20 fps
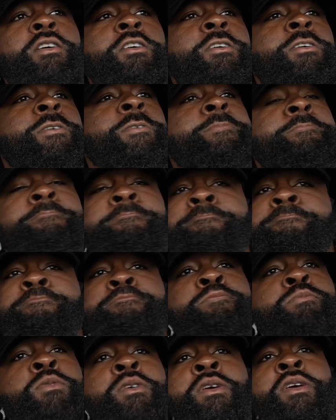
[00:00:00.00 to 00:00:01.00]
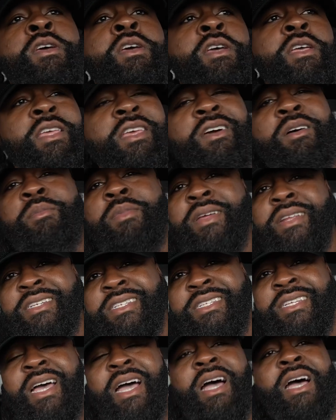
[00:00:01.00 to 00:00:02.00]
Um, yeah, man, it's
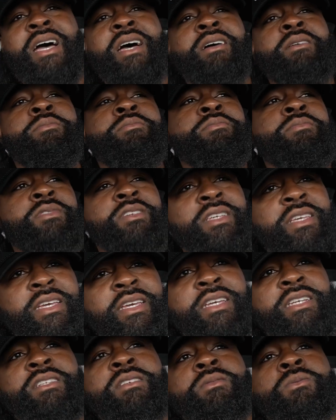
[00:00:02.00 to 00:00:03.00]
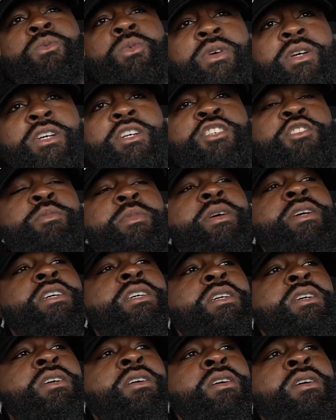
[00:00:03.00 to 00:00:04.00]
time to get some wheels,
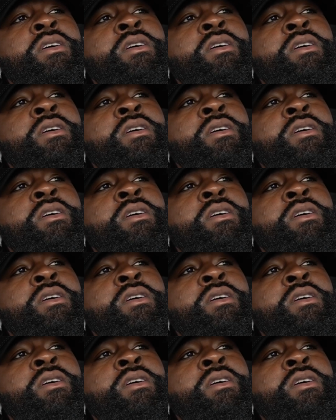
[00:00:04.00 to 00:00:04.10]
man.